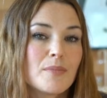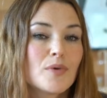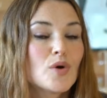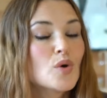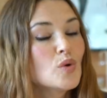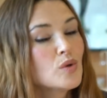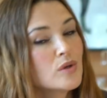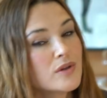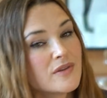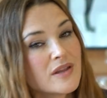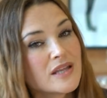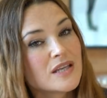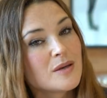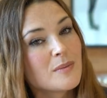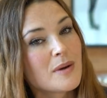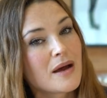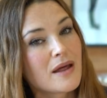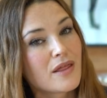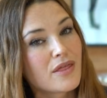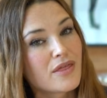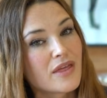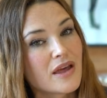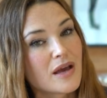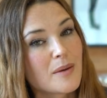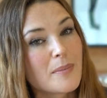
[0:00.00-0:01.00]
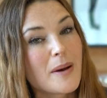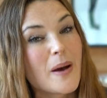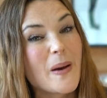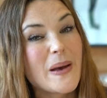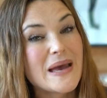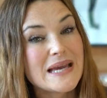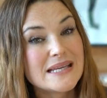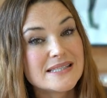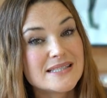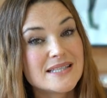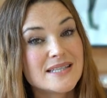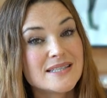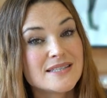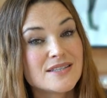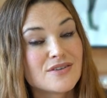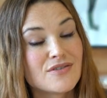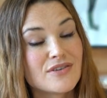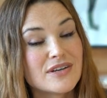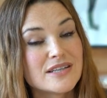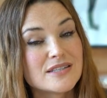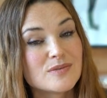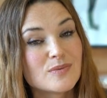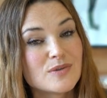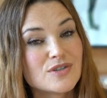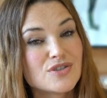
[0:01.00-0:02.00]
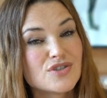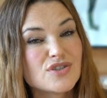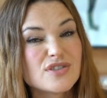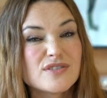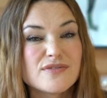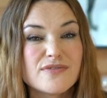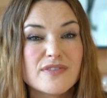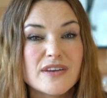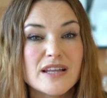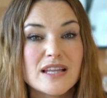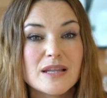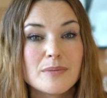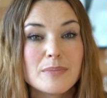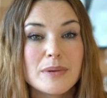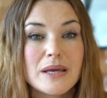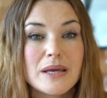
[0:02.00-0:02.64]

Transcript: Cooler than you might think, about 18 degrees, which does feel